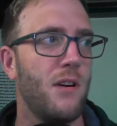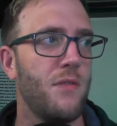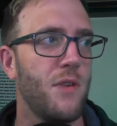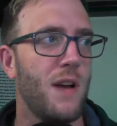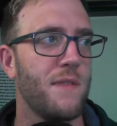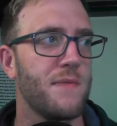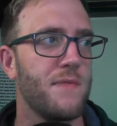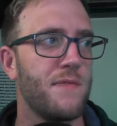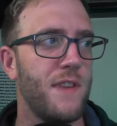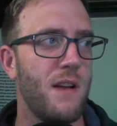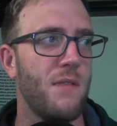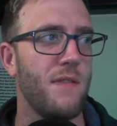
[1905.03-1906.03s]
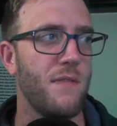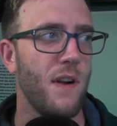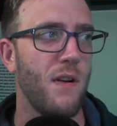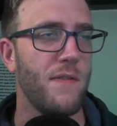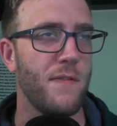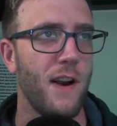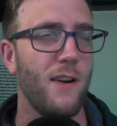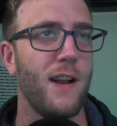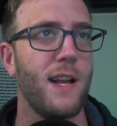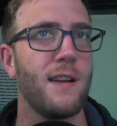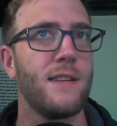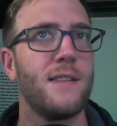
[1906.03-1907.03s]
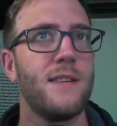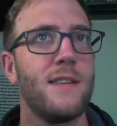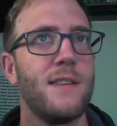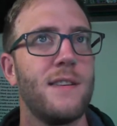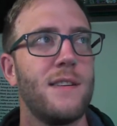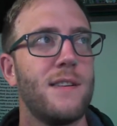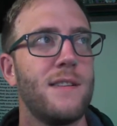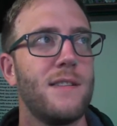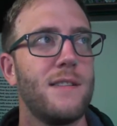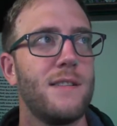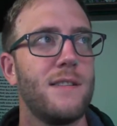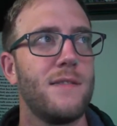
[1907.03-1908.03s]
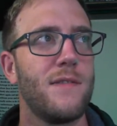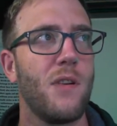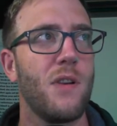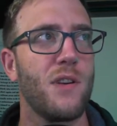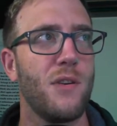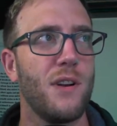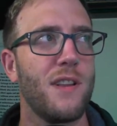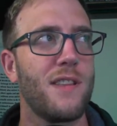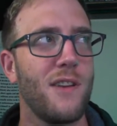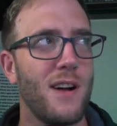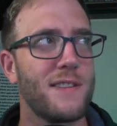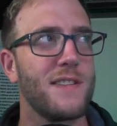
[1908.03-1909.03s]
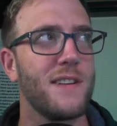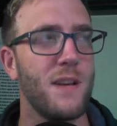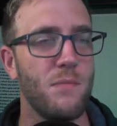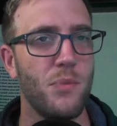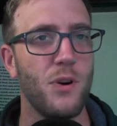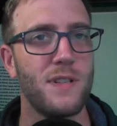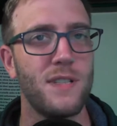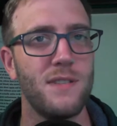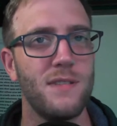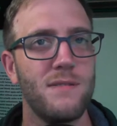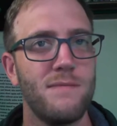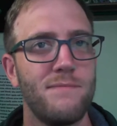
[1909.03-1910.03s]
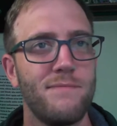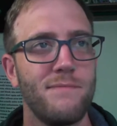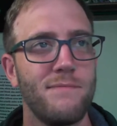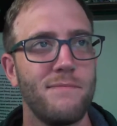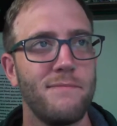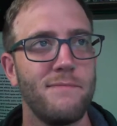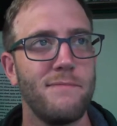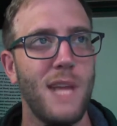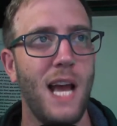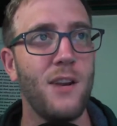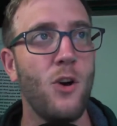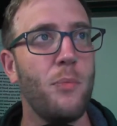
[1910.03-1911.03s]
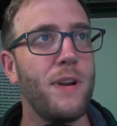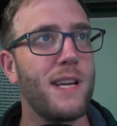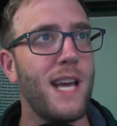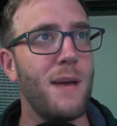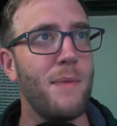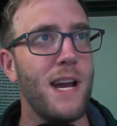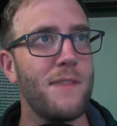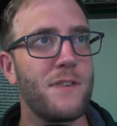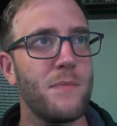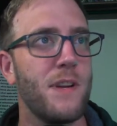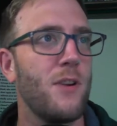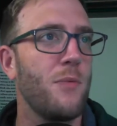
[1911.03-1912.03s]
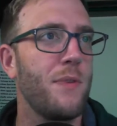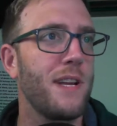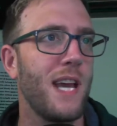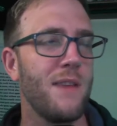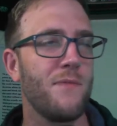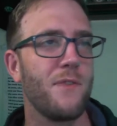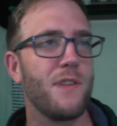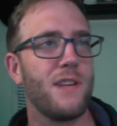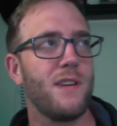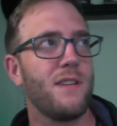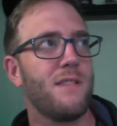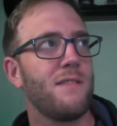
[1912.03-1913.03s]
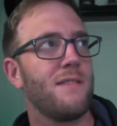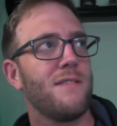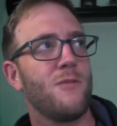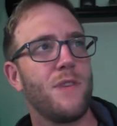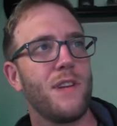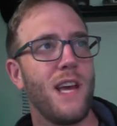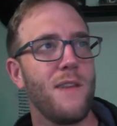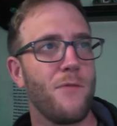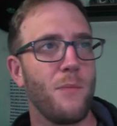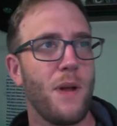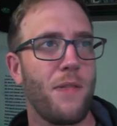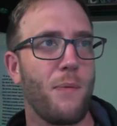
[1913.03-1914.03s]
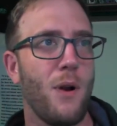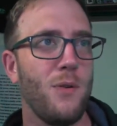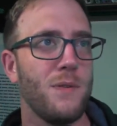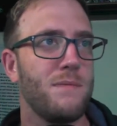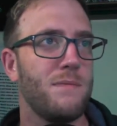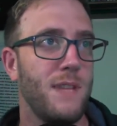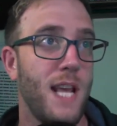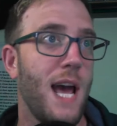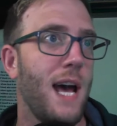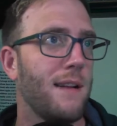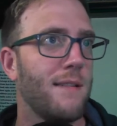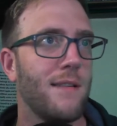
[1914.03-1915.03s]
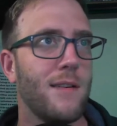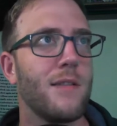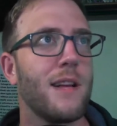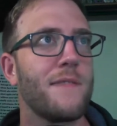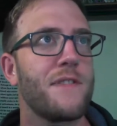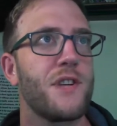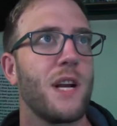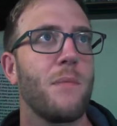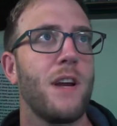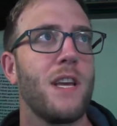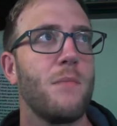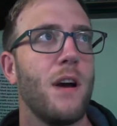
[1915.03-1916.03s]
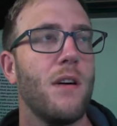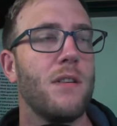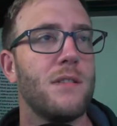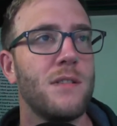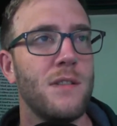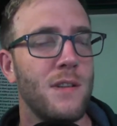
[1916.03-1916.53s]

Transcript: All of you have some very, very, very, very good thoughts and input. And nobody came after me. Nobody came for the nobody came for my throat yet. Oh, I'll have to check my email.